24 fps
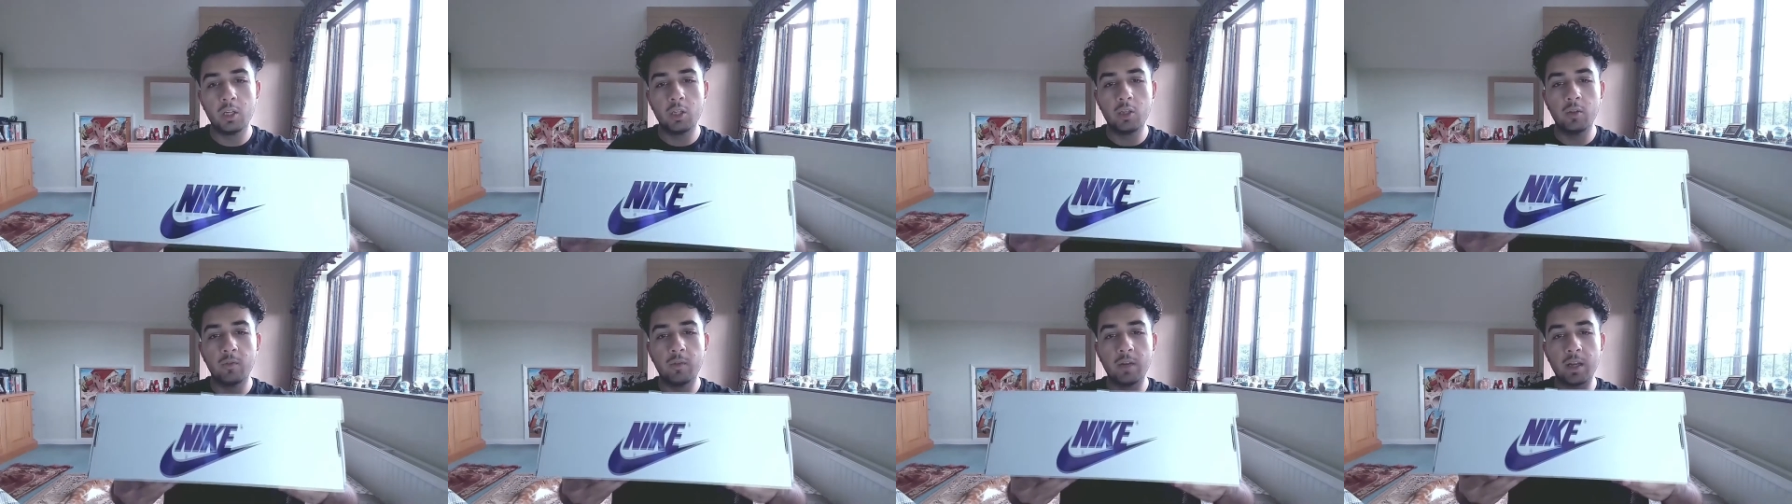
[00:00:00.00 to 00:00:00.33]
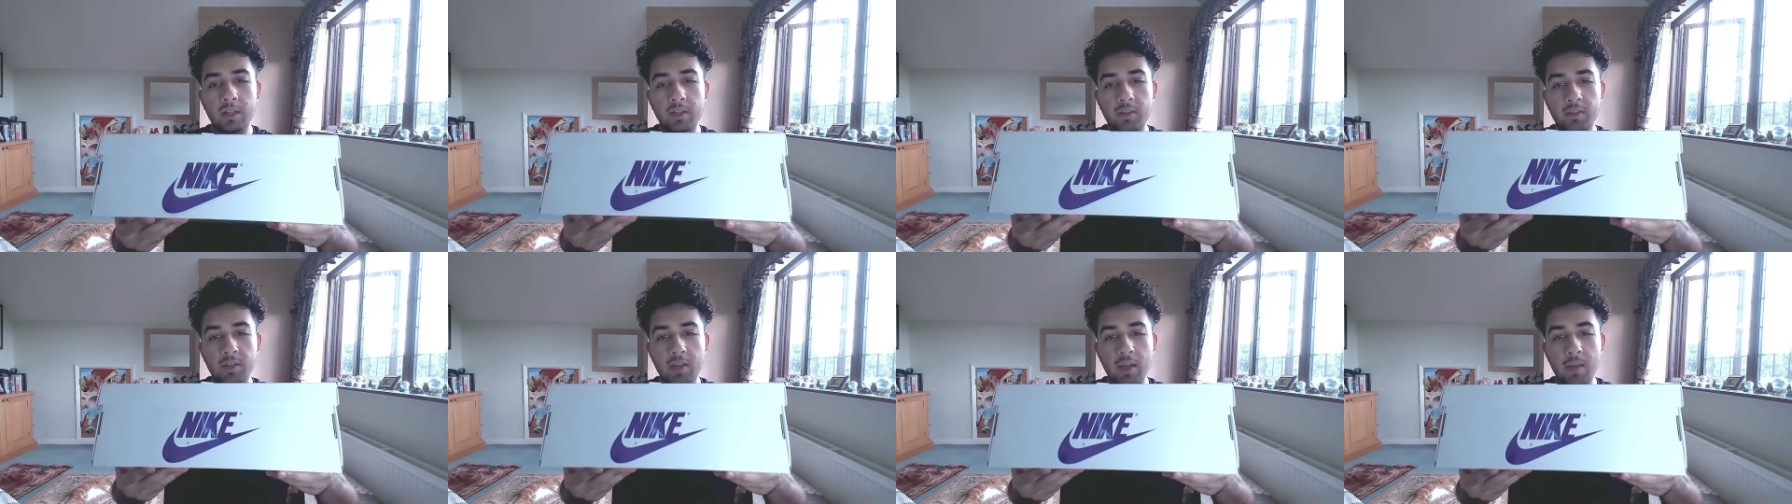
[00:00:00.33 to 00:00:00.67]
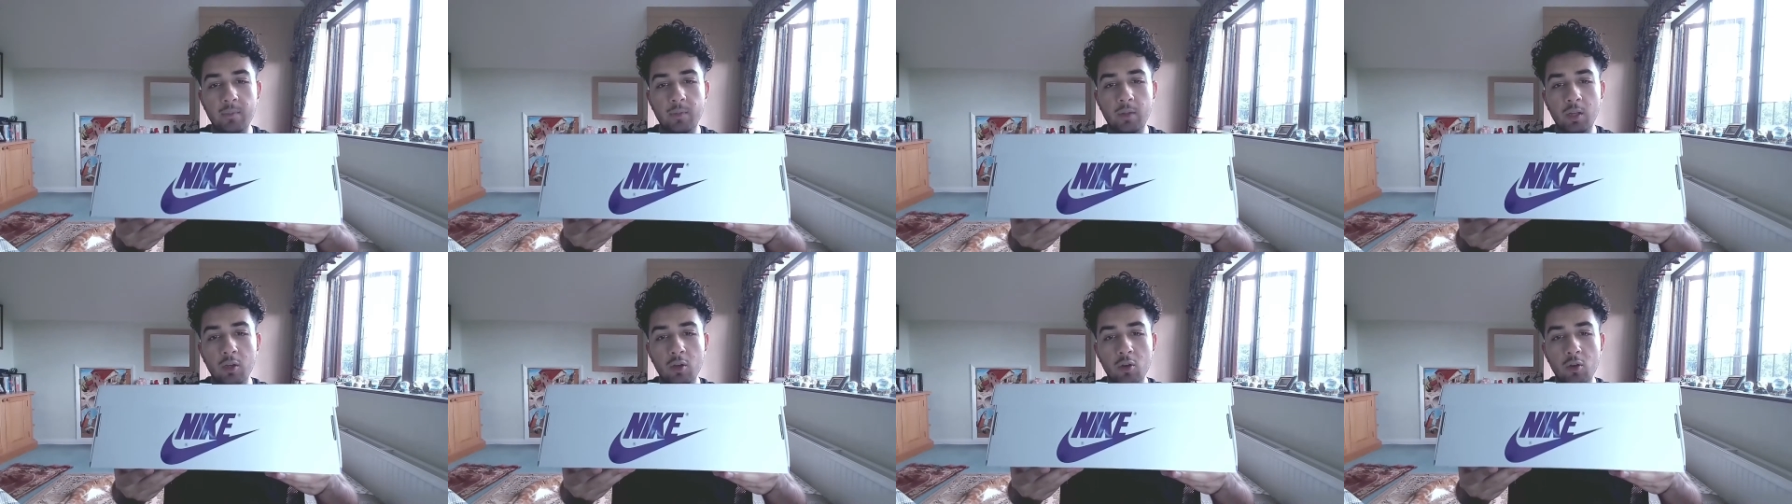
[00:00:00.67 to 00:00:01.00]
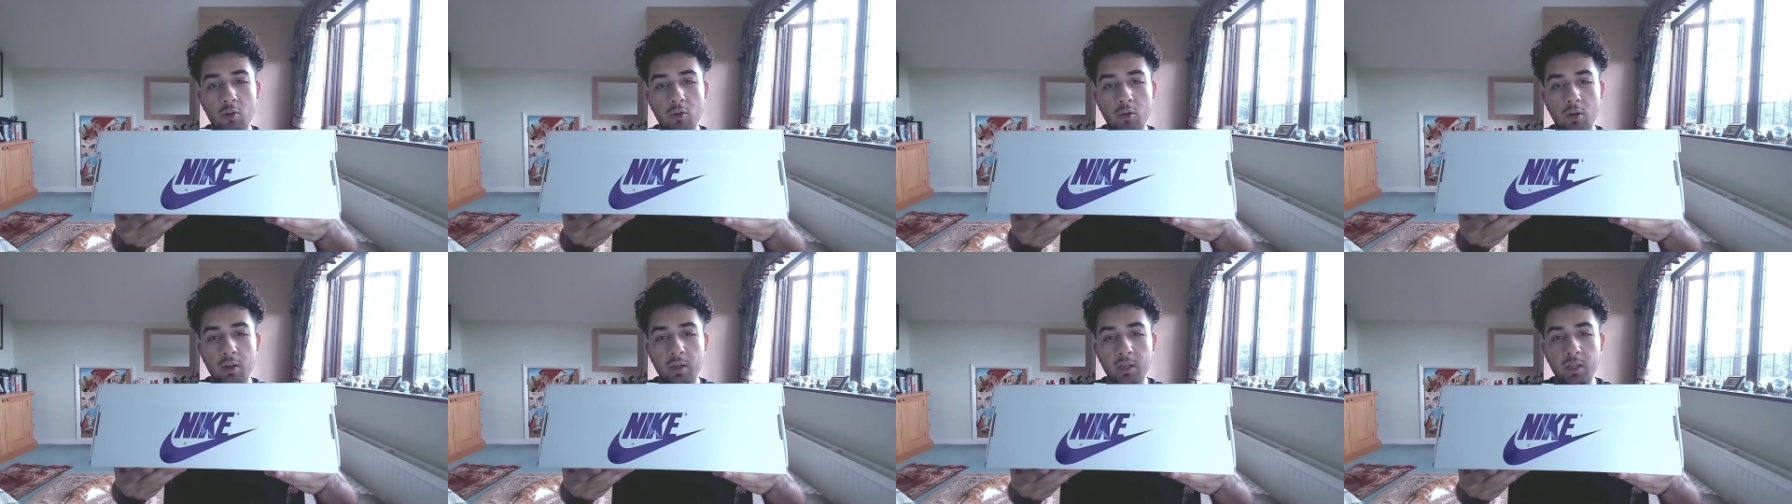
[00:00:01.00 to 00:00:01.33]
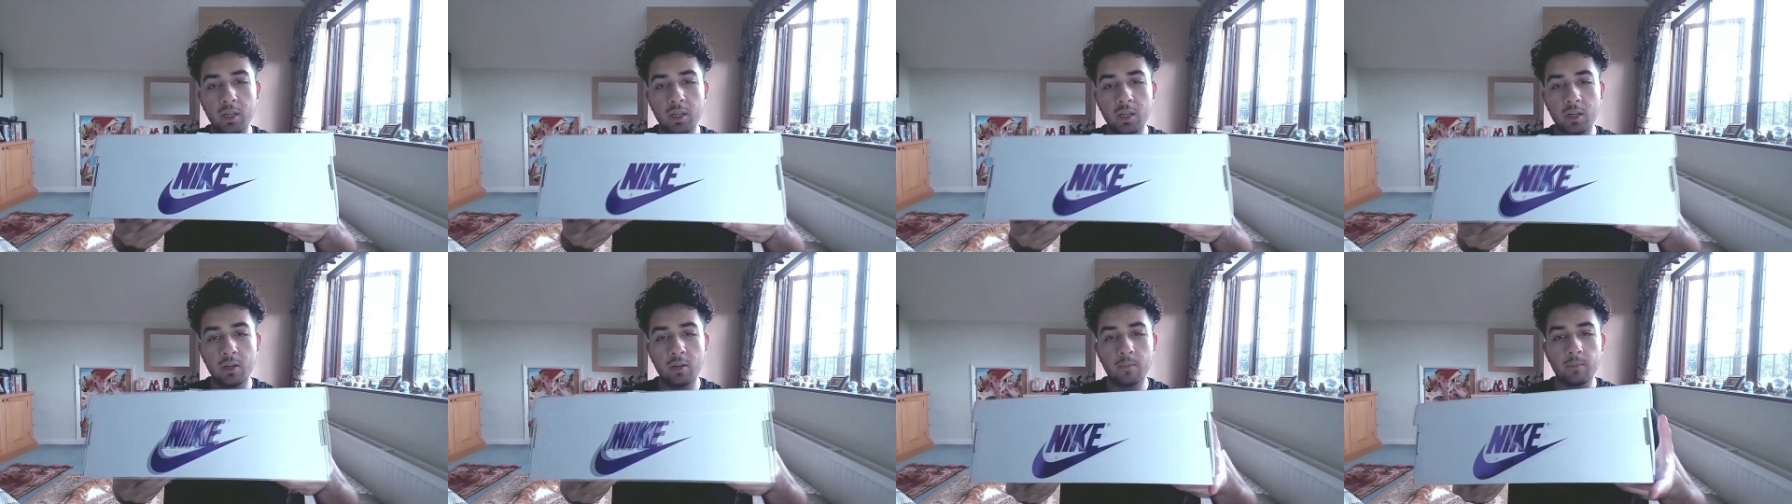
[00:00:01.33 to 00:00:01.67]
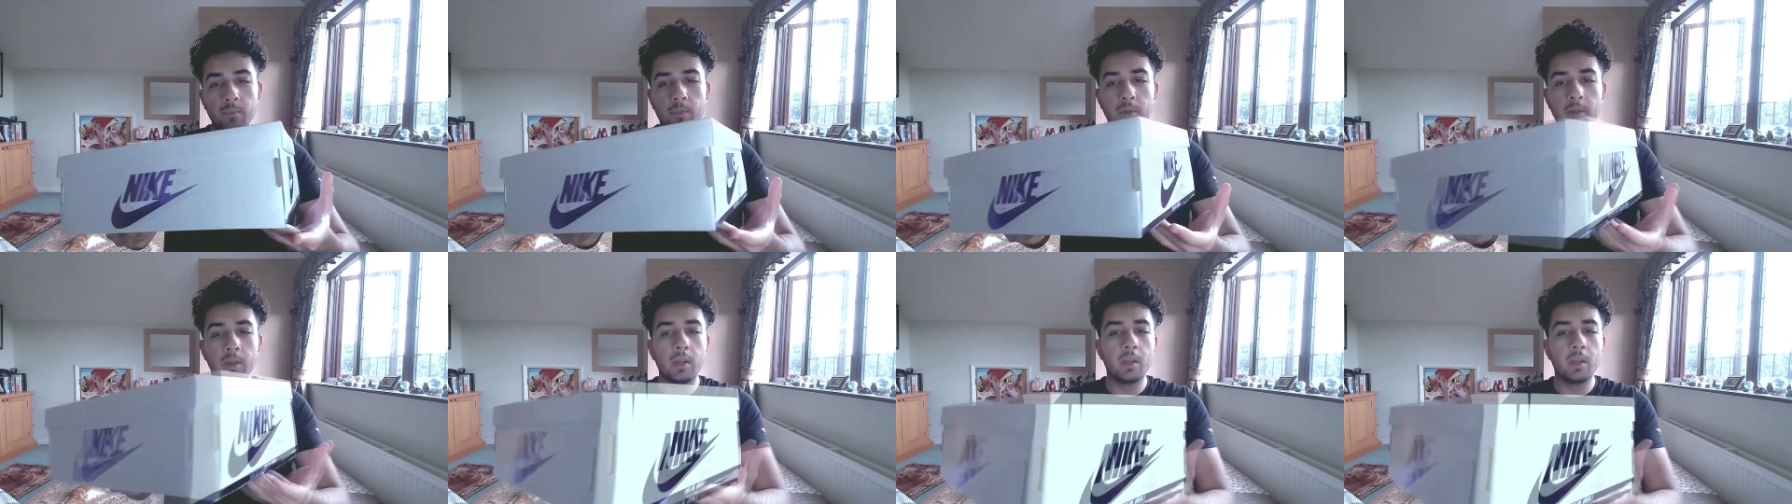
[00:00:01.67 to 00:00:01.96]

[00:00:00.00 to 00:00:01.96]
You've got the same thing going on here,